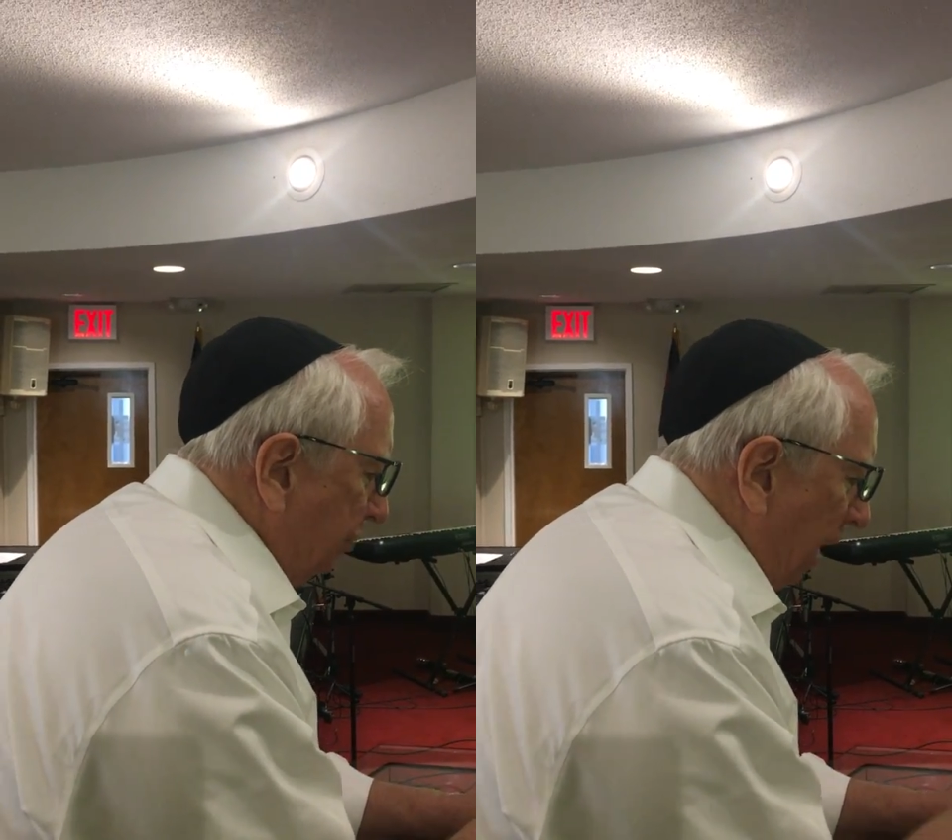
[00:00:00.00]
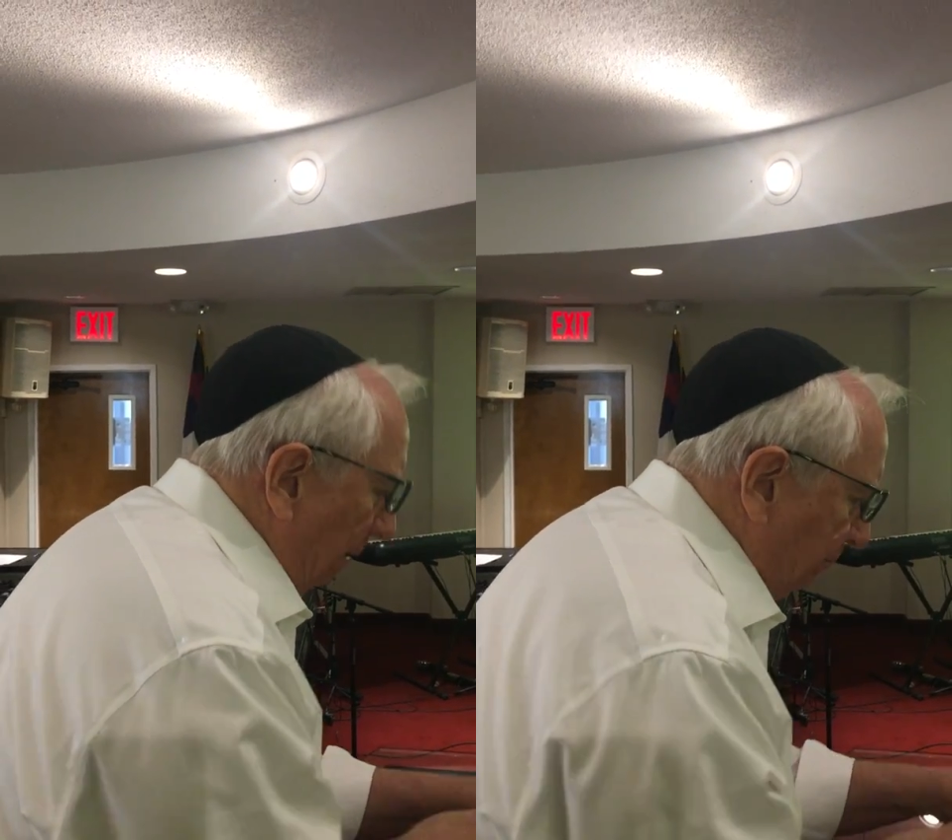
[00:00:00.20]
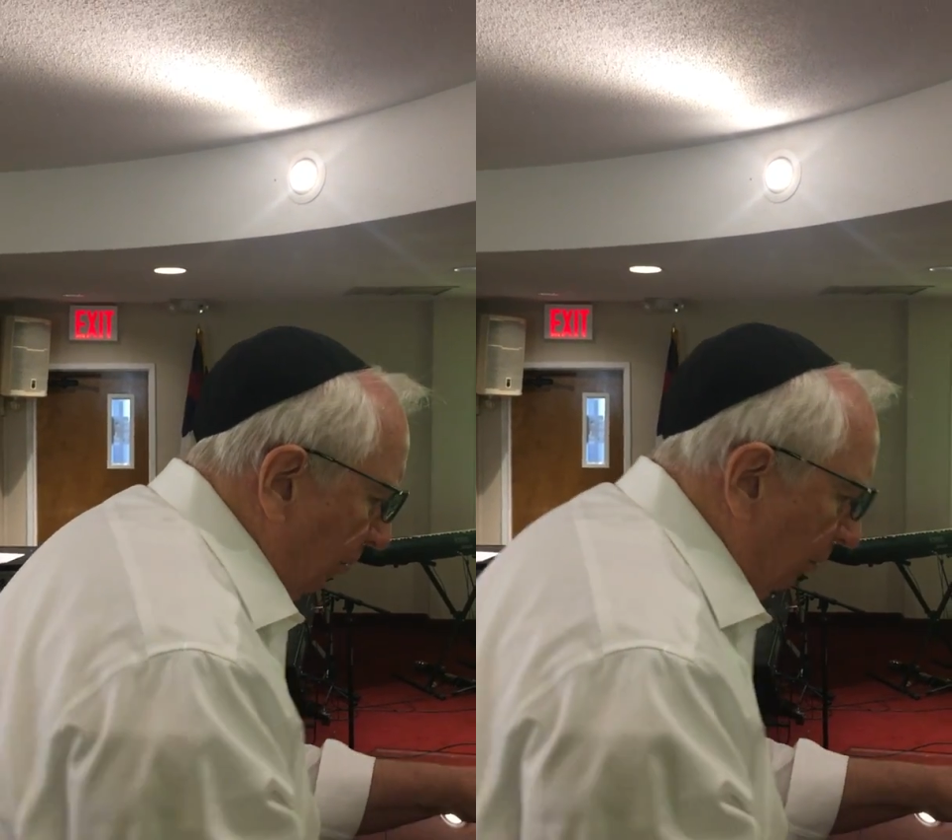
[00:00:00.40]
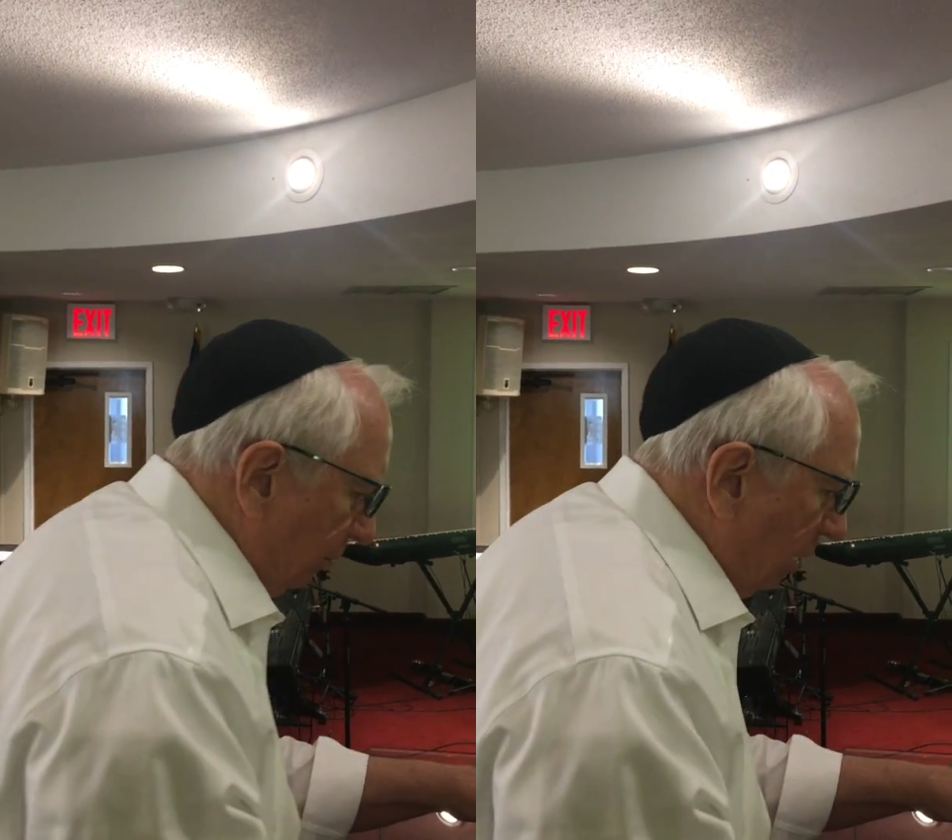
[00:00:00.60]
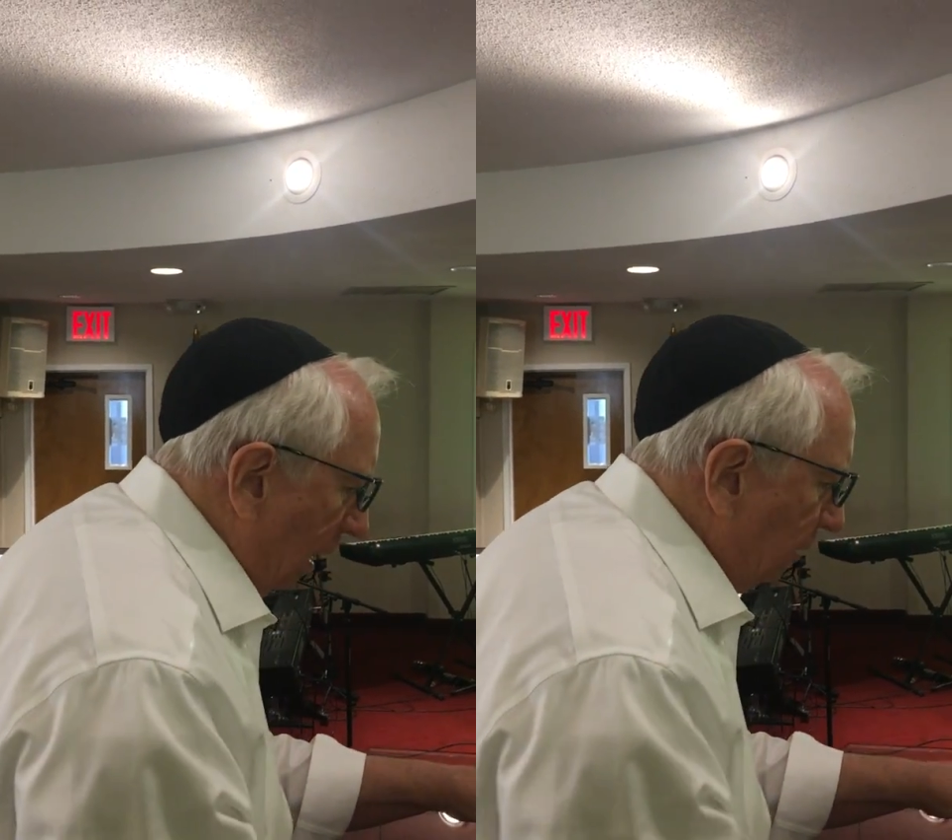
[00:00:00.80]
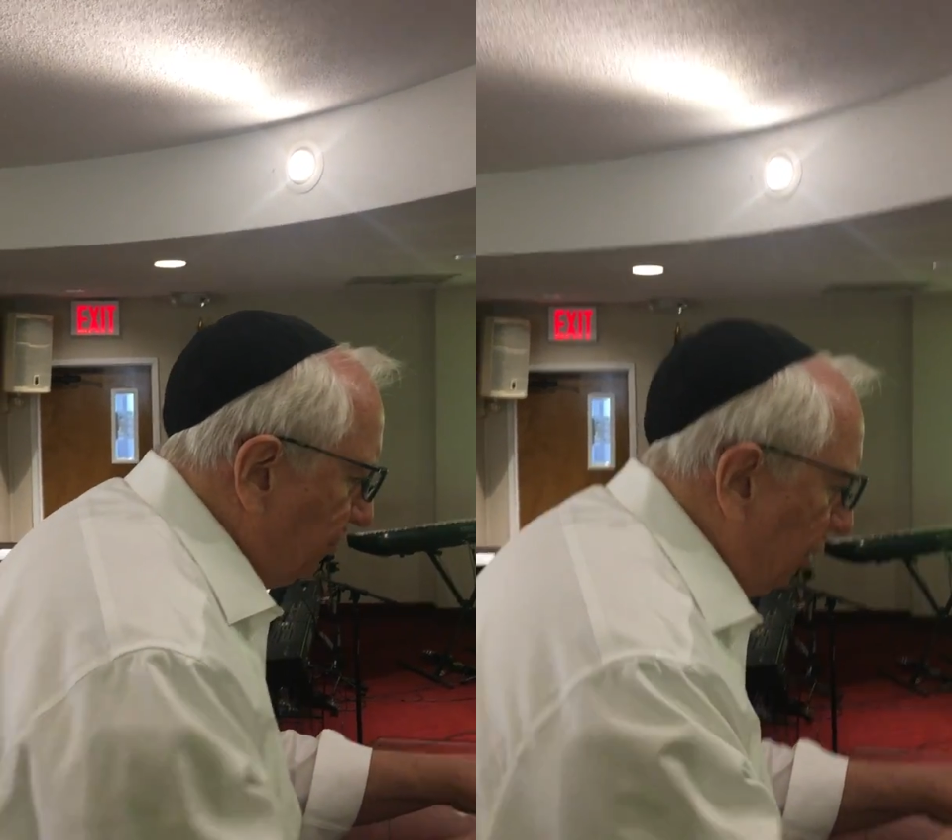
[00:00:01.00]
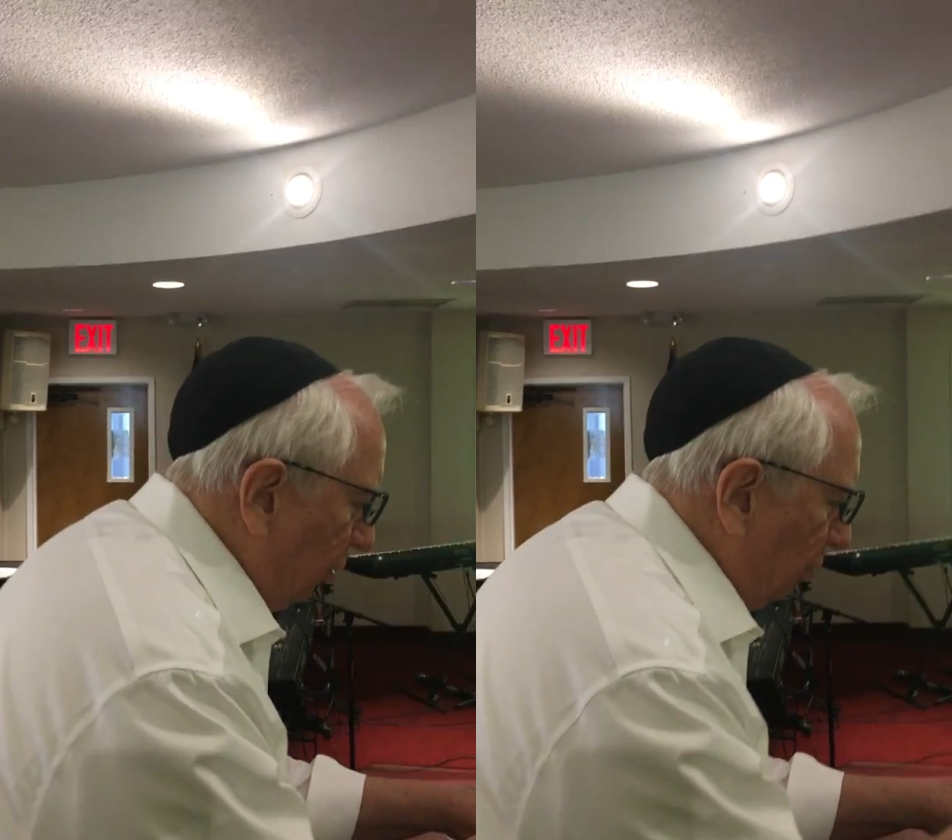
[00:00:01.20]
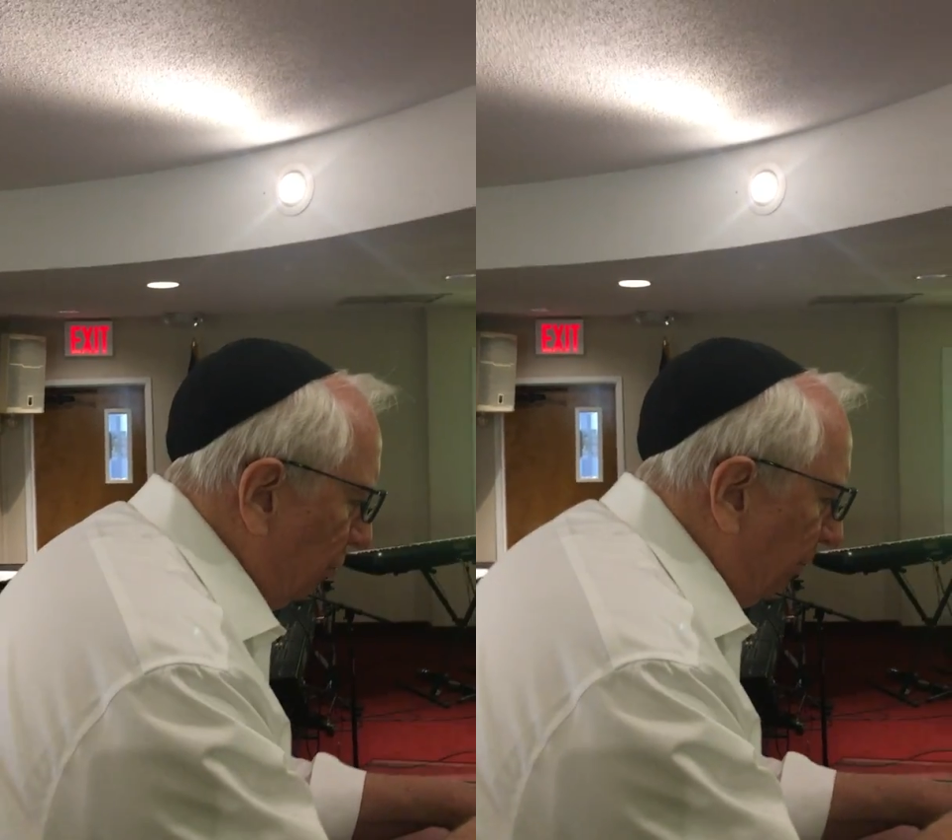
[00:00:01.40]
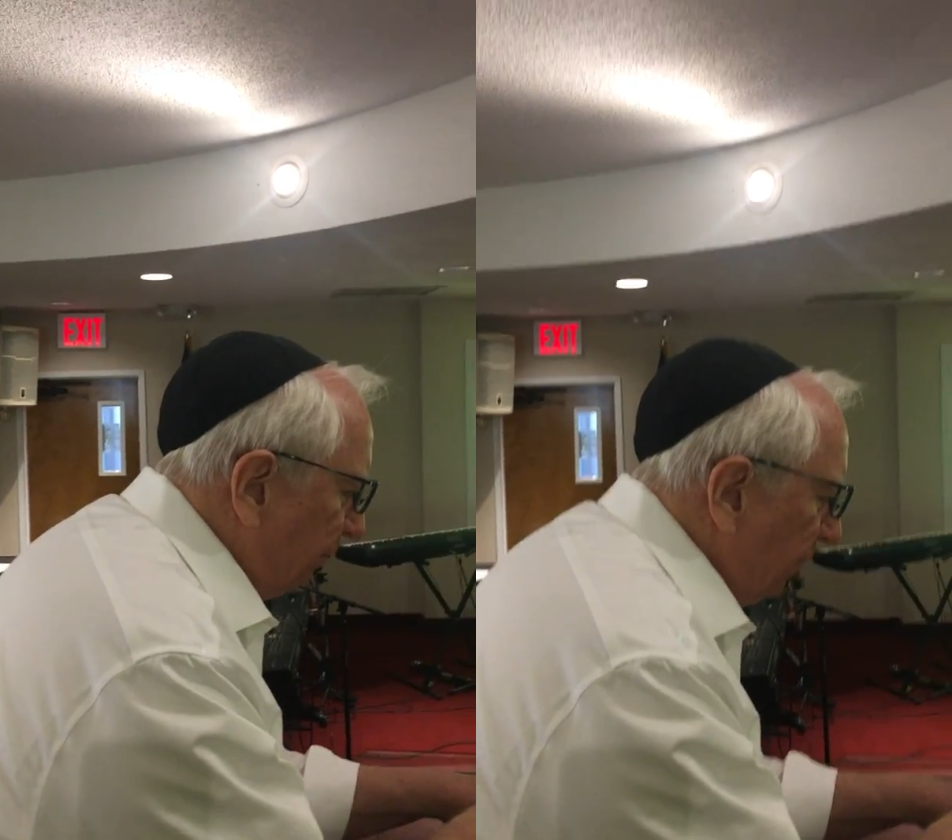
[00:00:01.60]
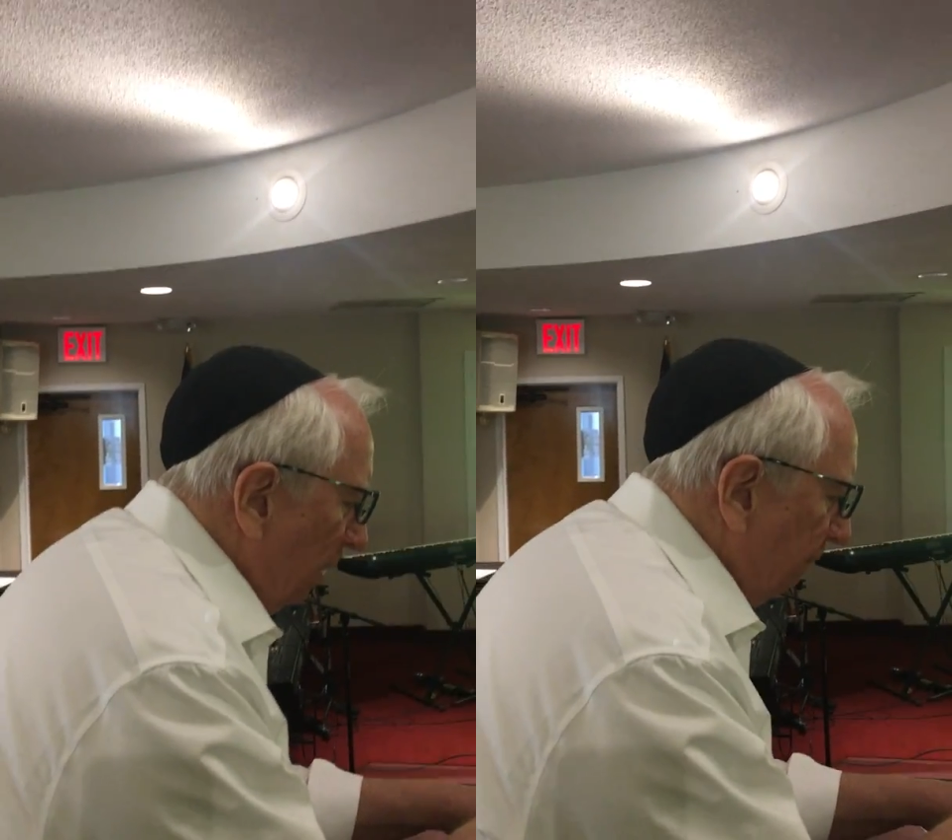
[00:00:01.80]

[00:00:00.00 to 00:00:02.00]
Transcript: Chapter uh, 2,